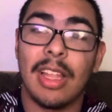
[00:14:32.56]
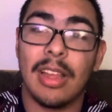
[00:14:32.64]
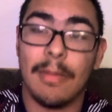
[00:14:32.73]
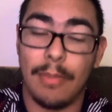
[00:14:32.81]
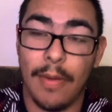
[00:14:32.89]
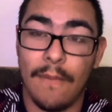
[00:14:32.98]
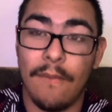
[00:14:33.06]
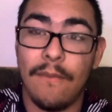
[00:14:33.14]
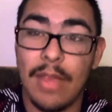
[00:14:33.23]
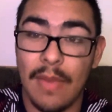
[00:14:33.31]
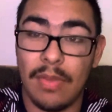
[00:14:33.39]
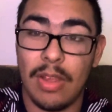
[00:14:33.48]
put
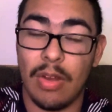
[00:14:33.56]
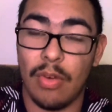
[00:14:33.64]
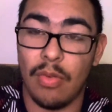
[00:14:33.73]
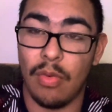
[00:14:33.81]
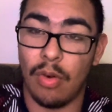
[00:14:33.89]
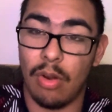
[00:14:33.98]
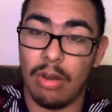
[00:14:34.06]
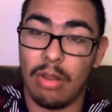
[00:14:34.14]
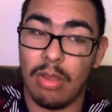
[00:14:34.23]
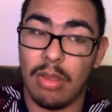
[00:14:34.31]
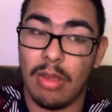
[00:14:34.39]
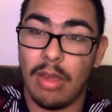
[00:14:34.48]
50 on New
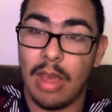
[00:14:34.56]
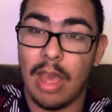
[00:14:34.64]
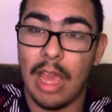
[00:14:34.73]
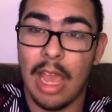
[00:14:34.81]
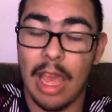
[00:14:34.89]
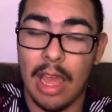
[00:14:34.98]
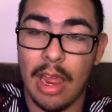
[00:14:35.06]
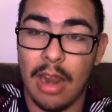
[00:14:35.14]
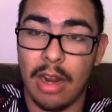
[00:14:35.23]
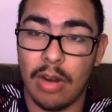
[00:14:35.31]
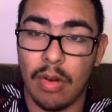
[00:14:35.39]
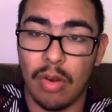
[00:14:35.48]
Orleans. And,
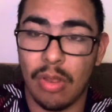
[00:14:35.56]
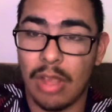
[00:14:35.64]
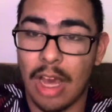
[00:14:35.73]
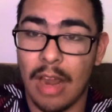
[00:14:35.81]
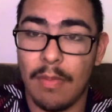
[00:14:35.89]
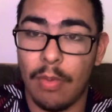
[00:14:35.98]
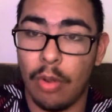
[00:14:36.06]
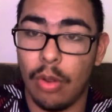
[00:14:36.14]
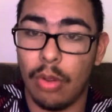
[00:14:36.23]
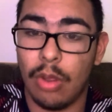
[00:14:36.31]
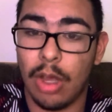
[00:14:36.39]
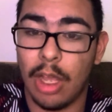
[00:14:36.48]
of course, Todd
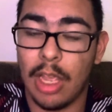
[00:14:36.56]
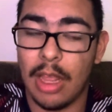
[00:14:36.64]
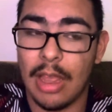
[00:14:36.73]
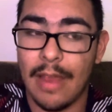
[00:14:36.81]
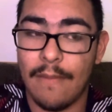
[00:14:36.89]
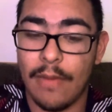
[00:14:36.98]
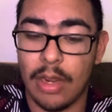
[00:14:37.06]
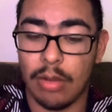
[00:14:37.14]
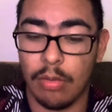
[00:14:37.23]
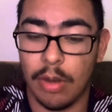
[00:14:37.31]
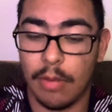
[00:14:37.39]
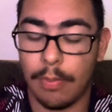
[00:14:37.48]
Bowles in that victory